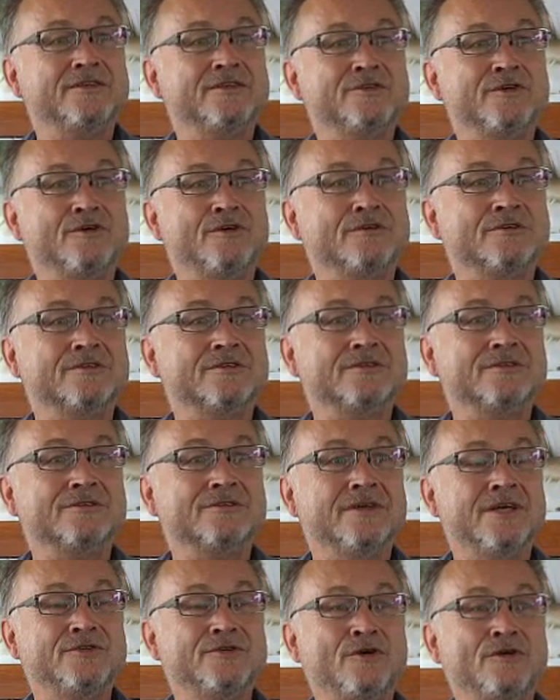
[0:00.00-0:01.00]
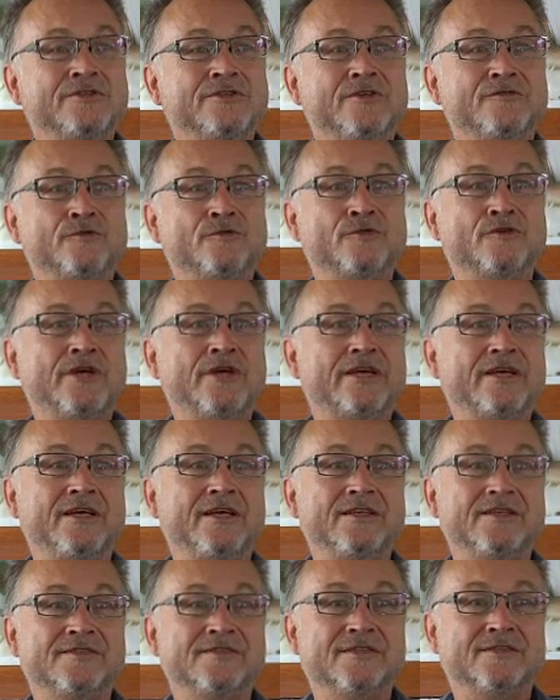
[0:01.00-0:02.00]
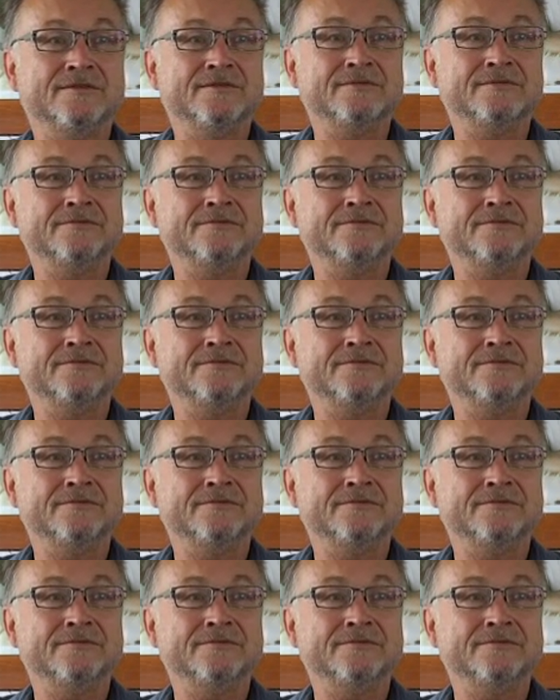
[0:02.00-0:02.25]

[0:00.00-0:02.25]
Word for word: talk, I don't have to crack anything.